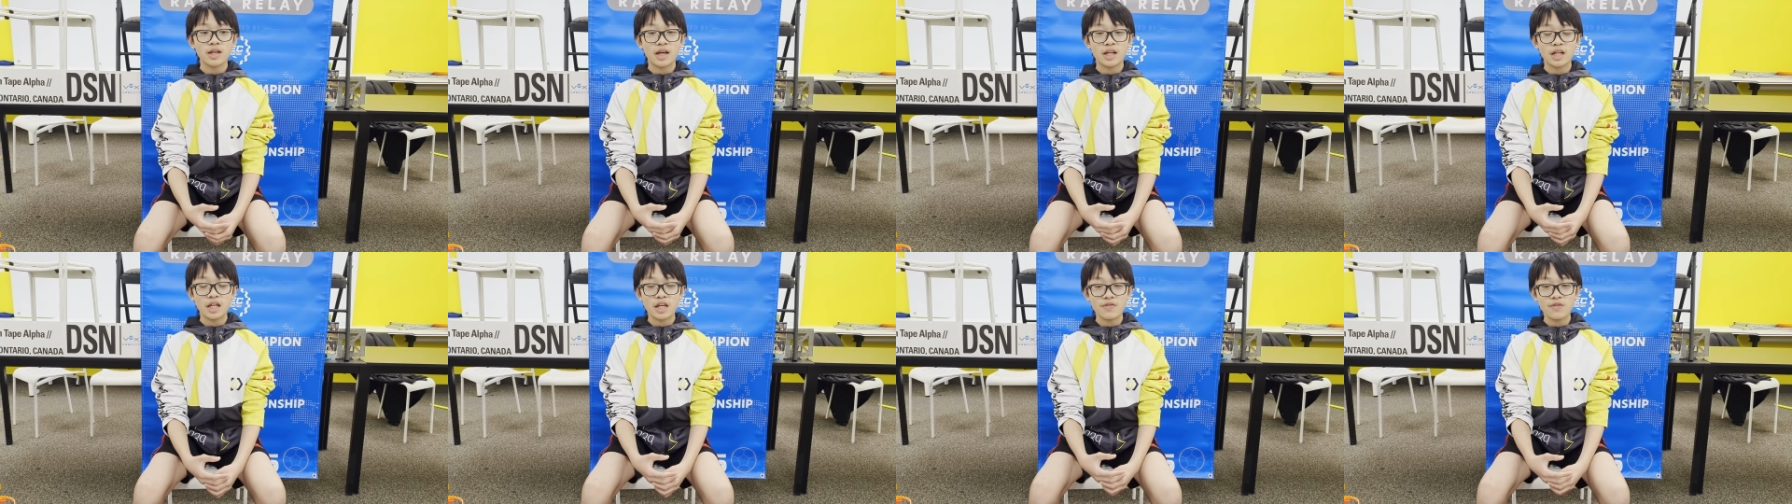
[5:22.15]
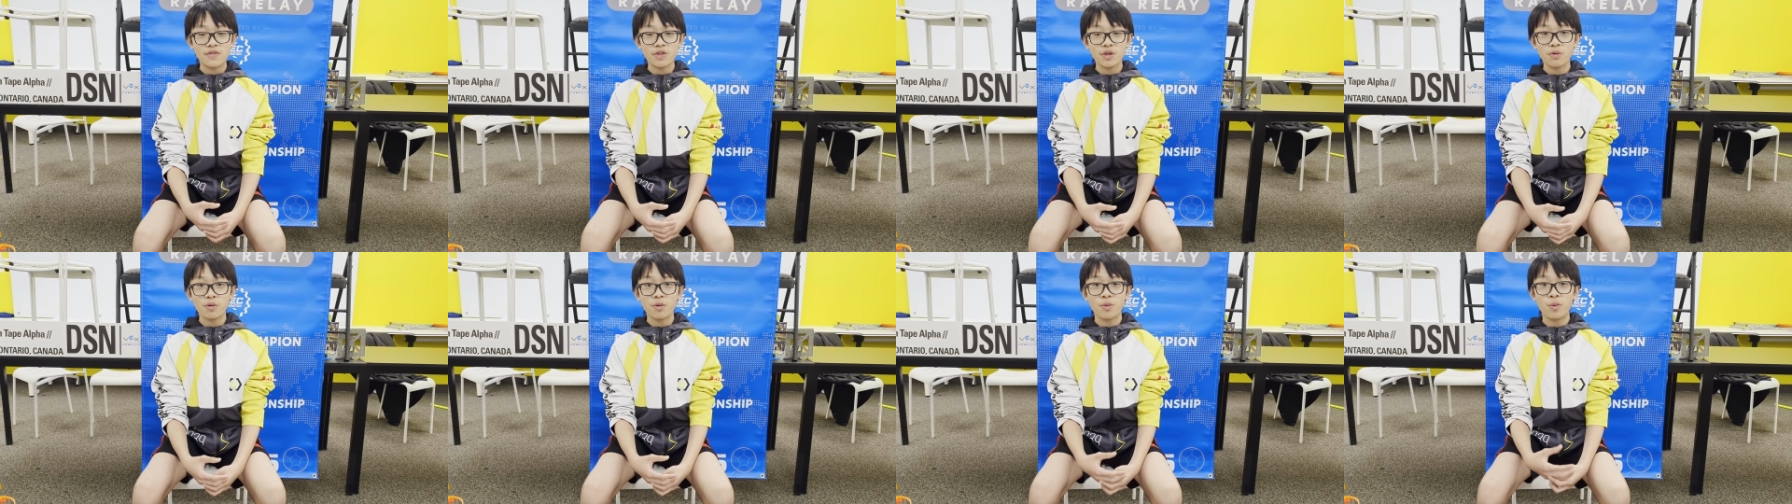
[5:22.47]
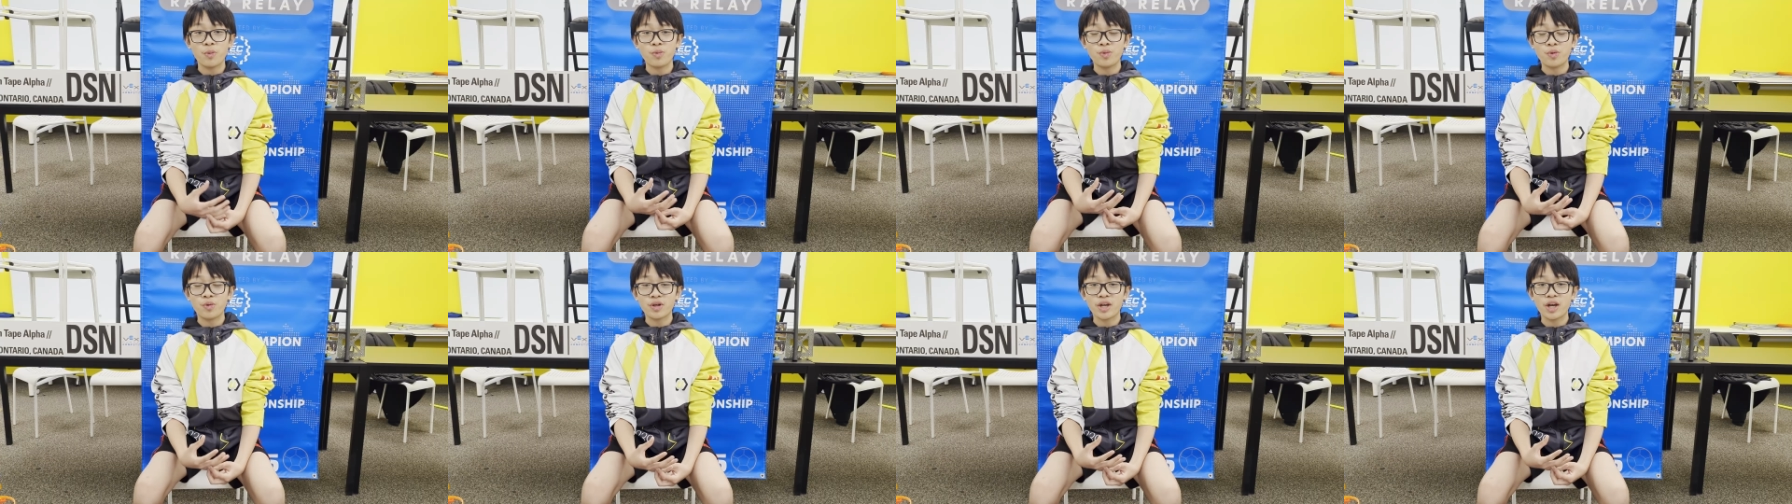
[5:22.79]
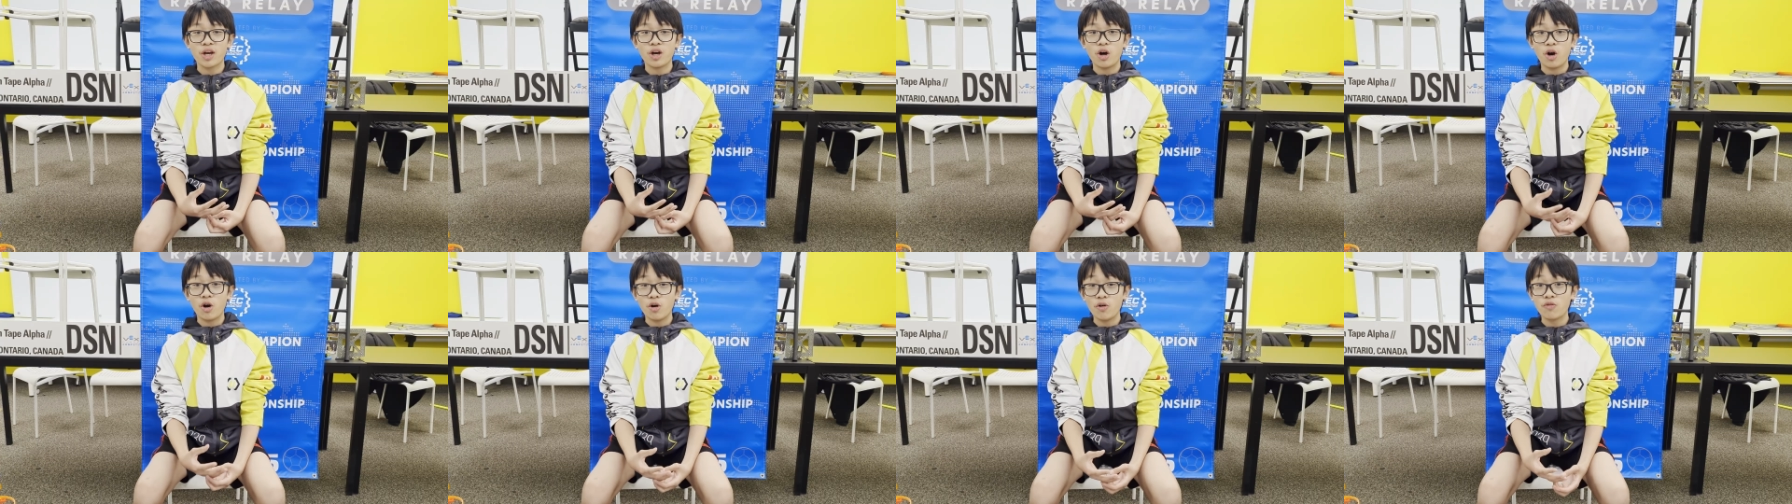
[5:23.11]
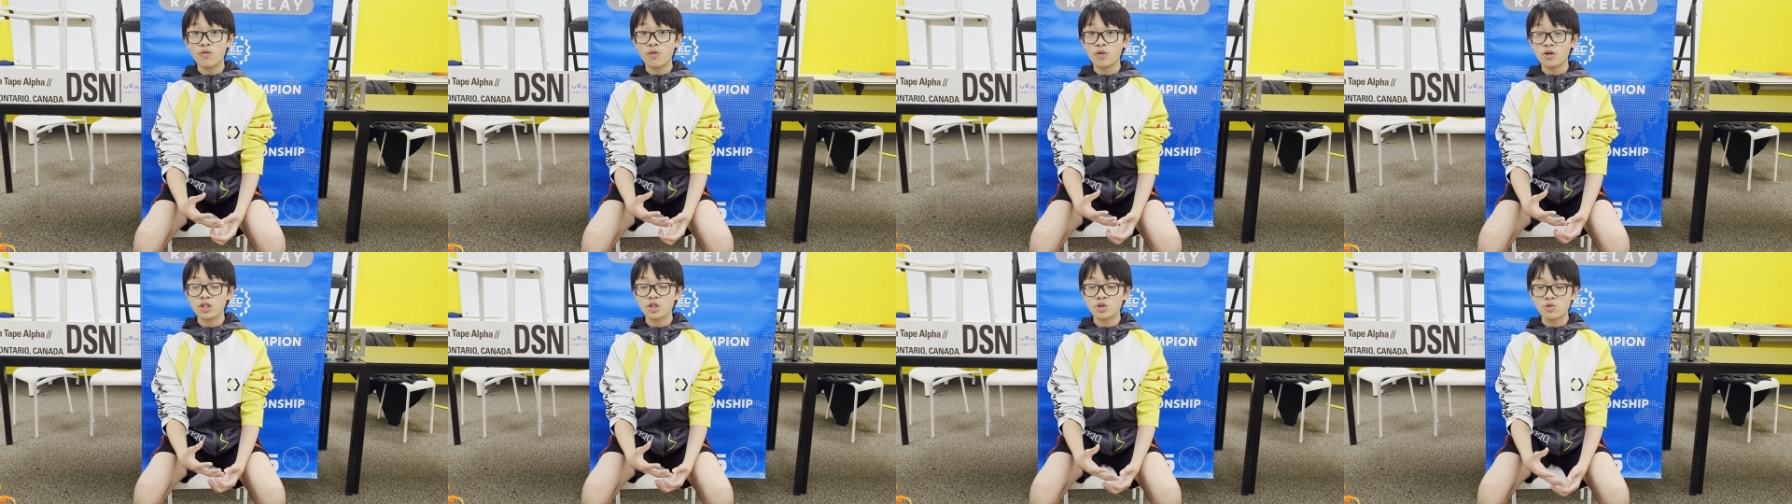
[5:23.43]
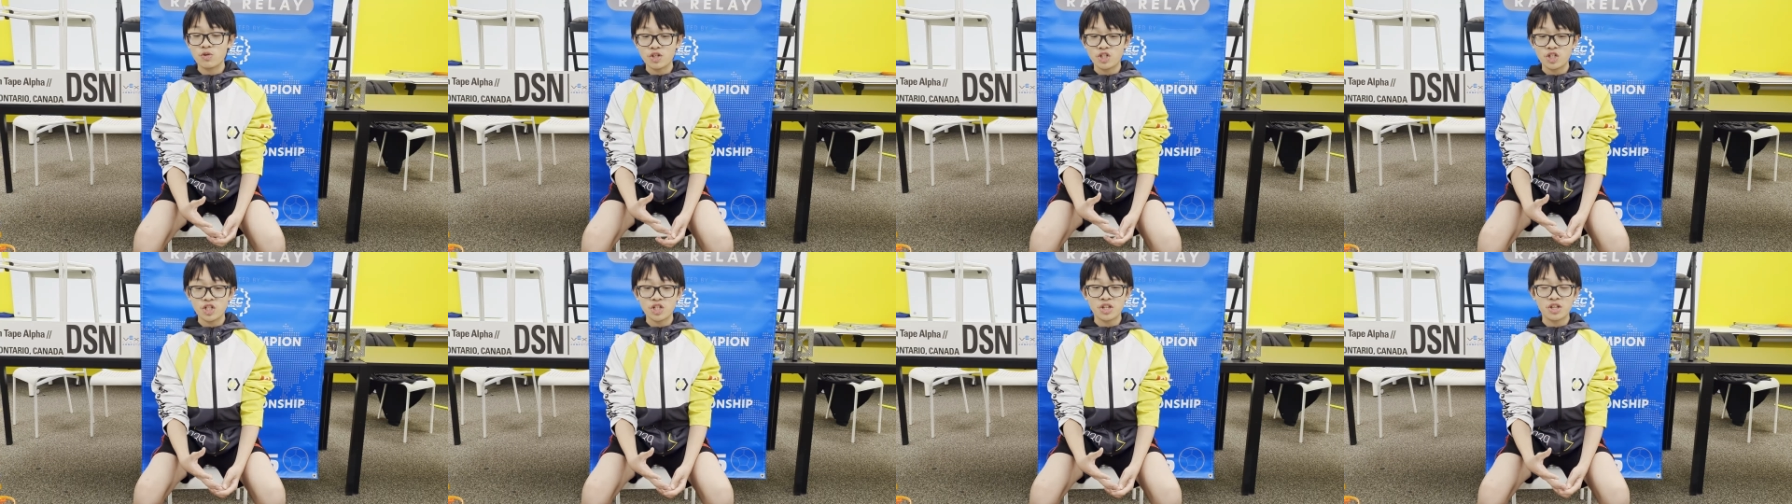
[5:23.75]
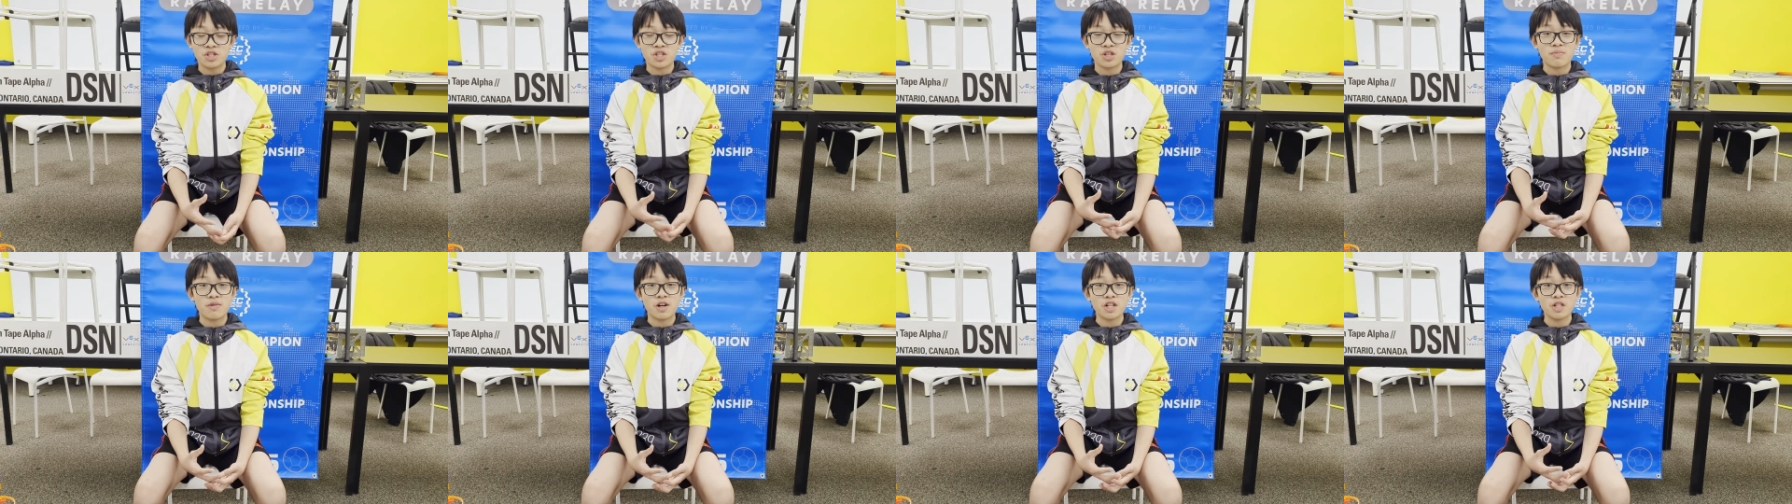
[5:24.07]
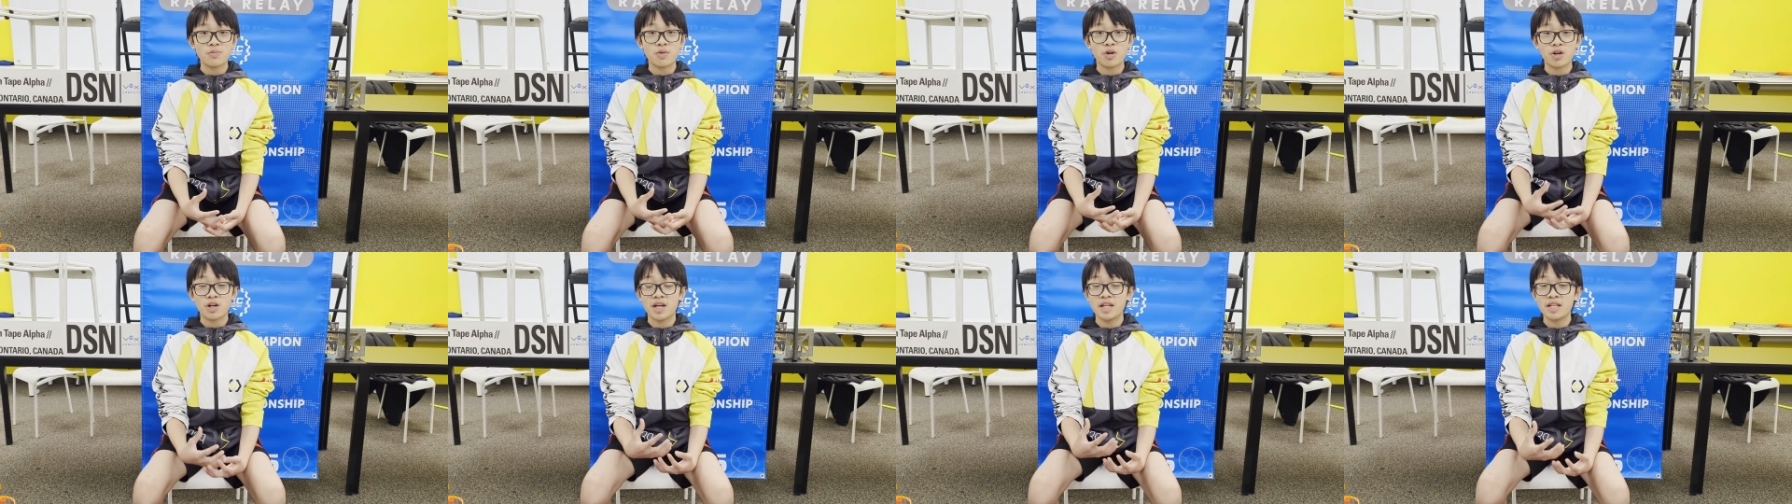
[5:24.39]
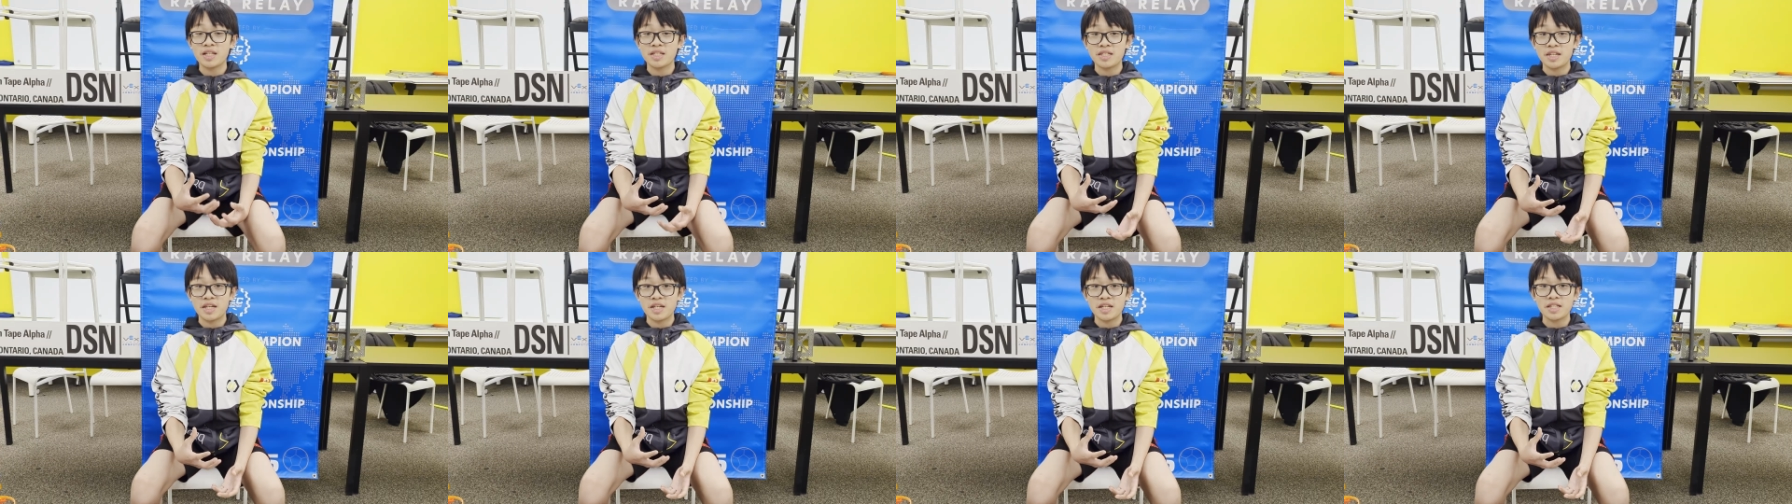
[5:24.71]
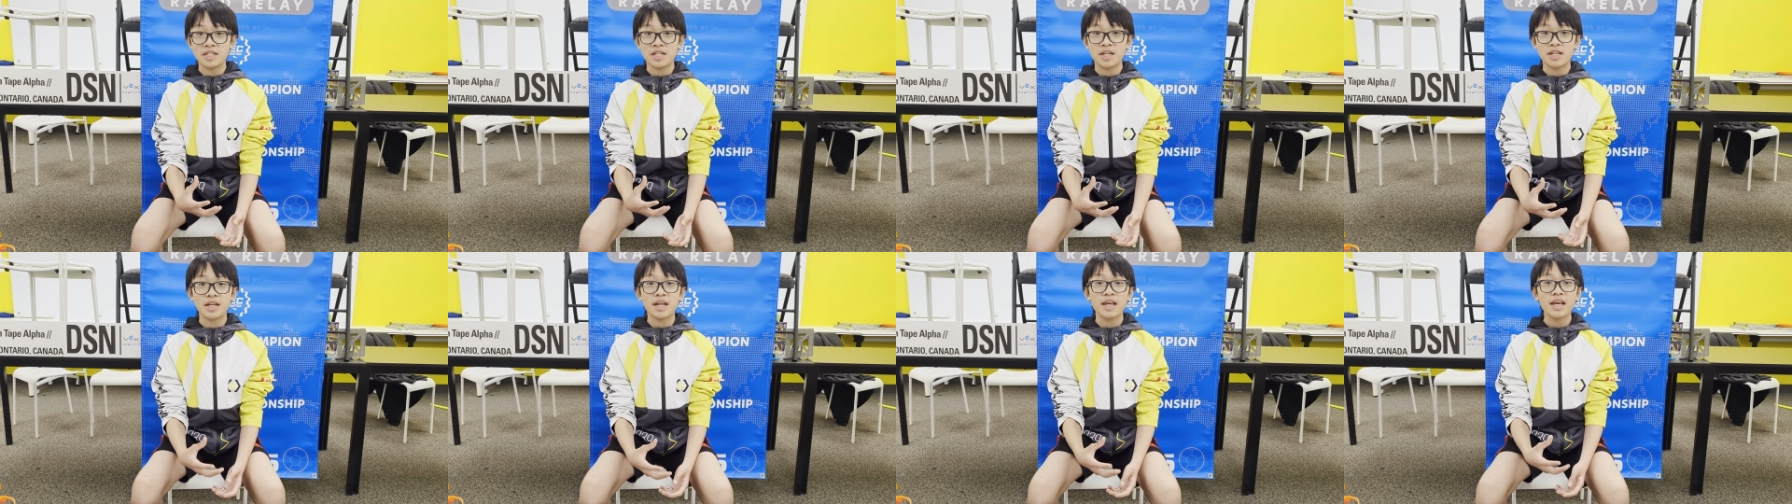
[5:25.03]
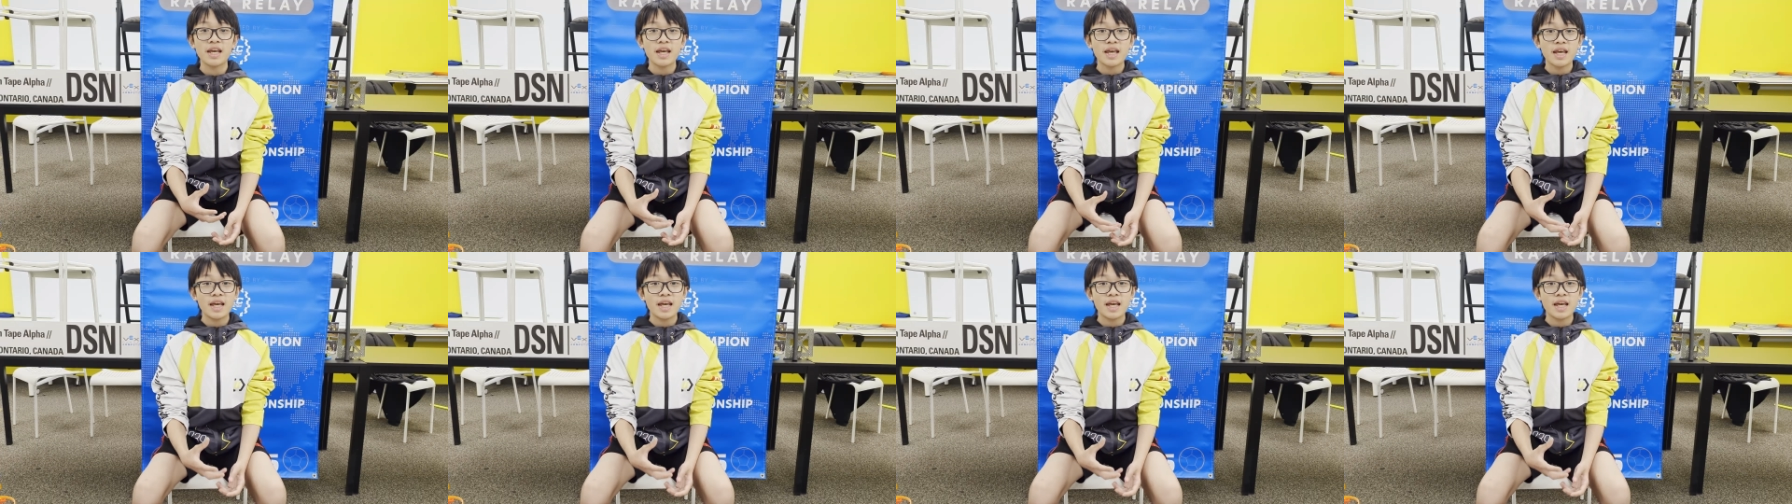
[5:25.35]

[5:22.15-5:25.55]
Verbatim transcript: And even though we don't get all four switches, it's a much more consistent